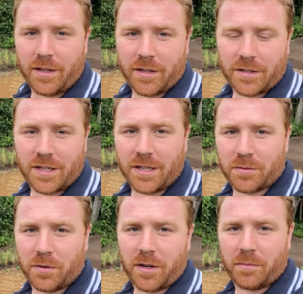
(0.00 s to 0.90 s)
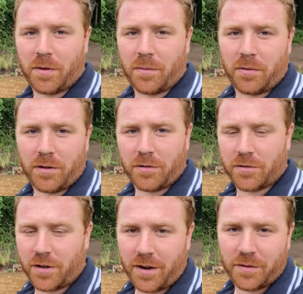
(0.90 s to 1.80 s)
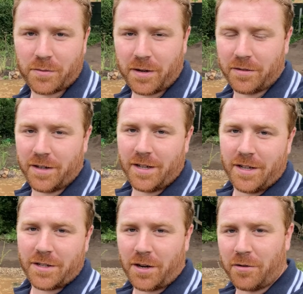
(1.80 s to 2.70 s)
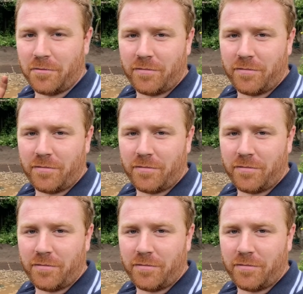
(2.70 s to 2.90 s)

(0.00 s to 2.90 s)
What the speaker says: the sneezewort, purple loosestrife as well. So